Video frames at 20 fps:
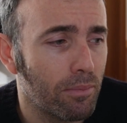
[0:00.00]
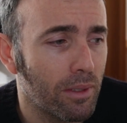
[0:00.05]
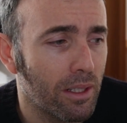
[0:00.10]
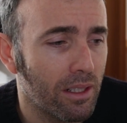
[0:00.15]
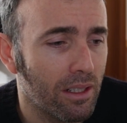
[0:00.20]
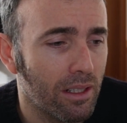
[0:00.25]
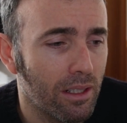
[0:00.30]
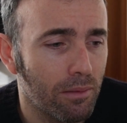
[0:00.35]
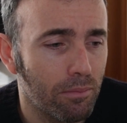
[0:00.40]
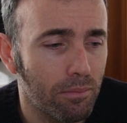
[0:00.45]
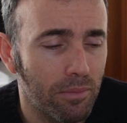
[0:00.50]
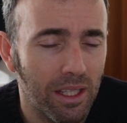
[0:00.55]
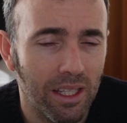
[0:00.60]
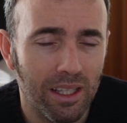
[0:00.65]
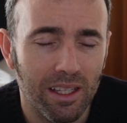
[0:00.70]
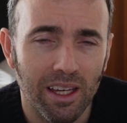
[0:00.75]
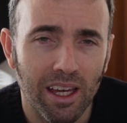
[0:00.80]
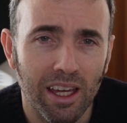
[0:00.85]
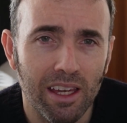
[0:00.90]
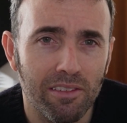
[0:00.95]
But 8
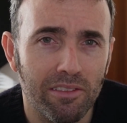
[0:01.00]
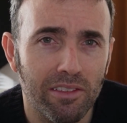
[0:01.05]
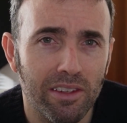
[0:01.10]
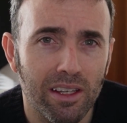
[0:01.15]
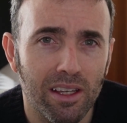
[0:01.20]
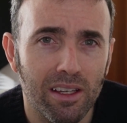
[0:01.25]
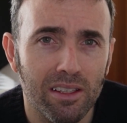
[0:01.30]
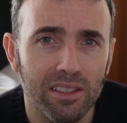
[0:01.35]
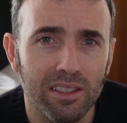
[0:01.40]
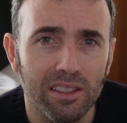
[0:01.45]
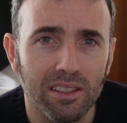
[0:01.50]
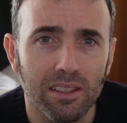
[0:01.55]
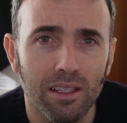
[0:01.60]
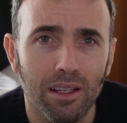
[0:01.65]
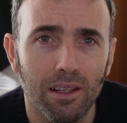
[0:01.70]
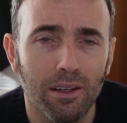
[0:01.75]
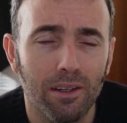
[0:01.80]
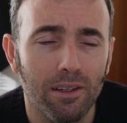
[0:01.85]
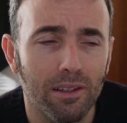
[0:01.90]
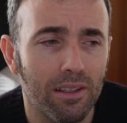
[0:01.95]
videos is a
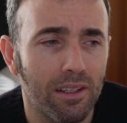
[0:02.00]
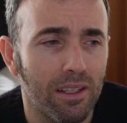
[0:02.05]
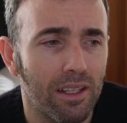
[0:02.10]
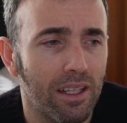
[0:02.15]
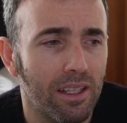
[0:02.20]
lot.